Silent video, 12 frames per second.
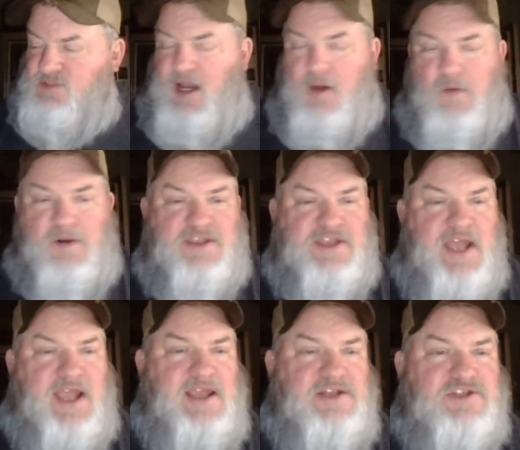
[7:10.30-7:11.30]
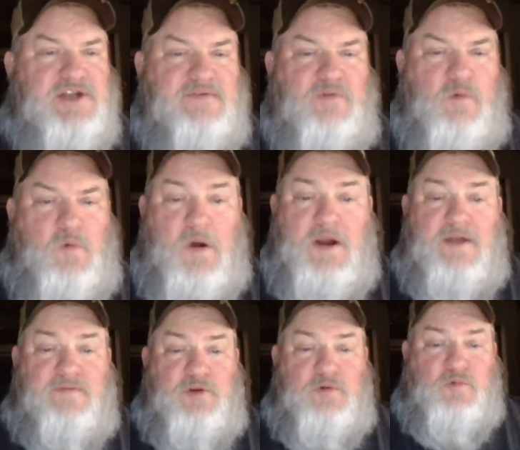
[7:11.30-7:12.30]
want to thank each and every one
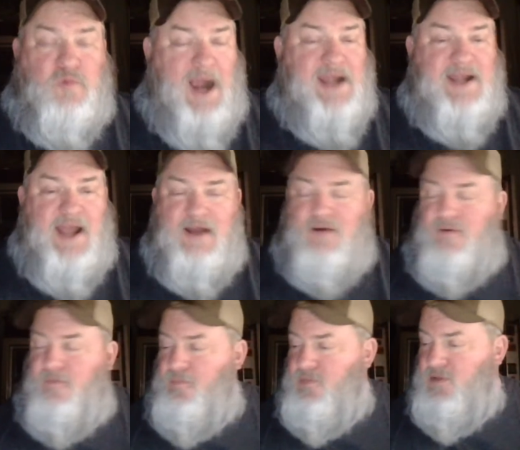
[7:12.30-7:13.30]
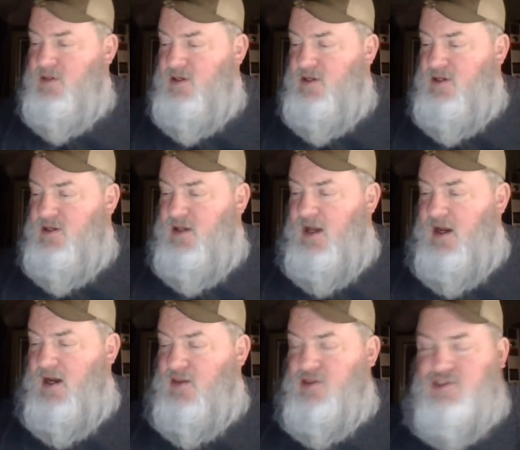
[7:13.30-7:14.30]
of you right now.
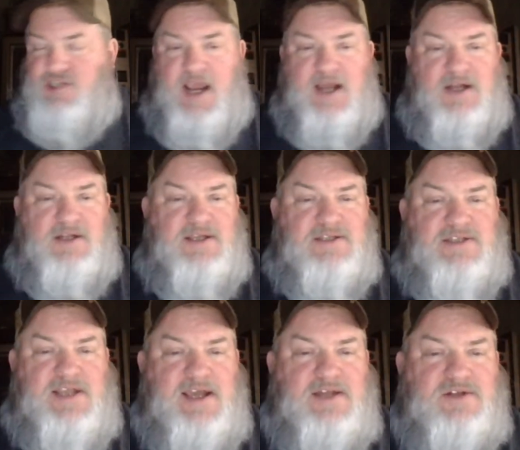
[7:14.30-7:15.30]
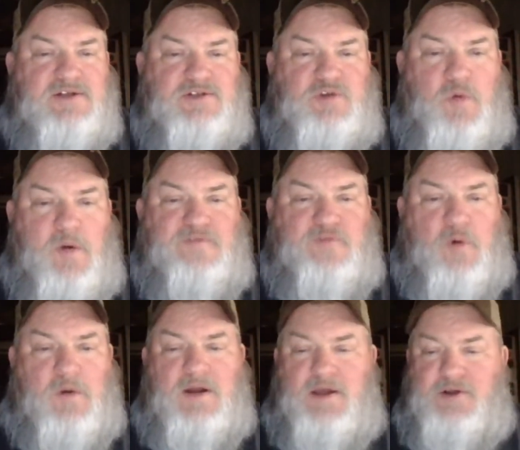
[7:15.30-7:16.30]
The channel has hit
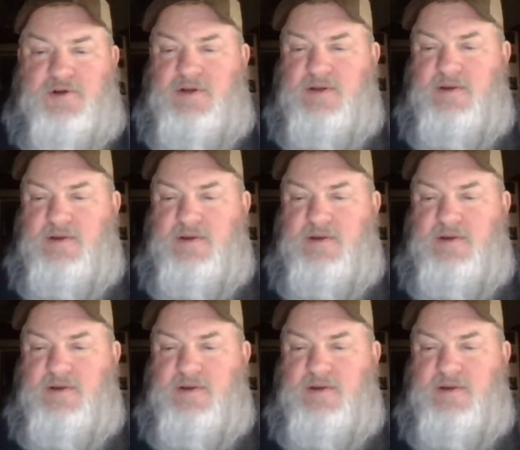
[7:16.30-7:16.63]
2,400.